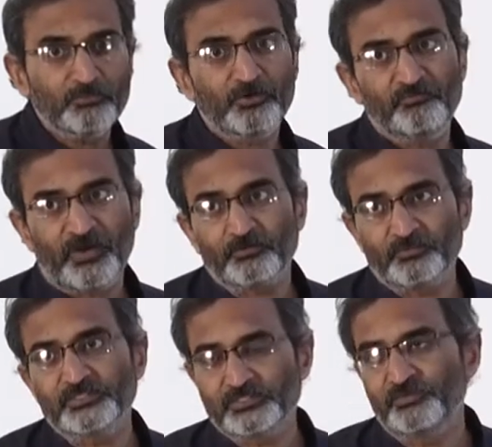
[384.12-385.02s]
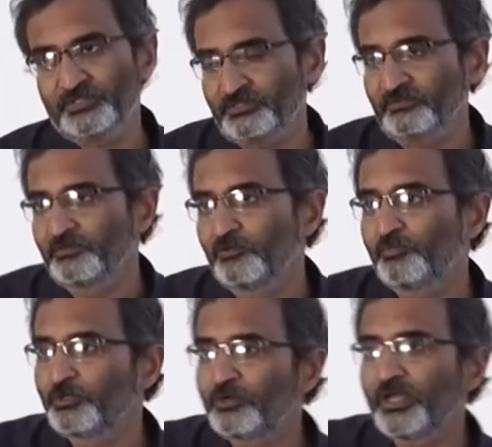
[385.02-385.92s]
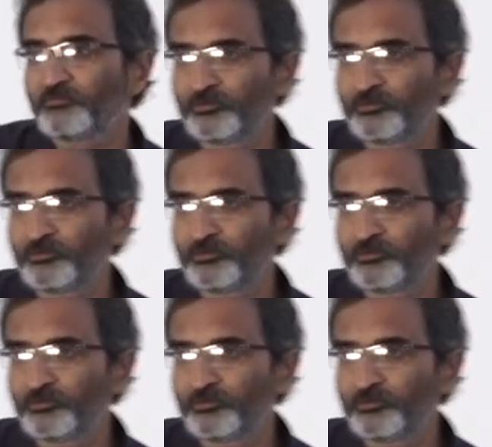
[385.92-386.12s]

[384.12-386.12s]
about fact versus fiction. We don't have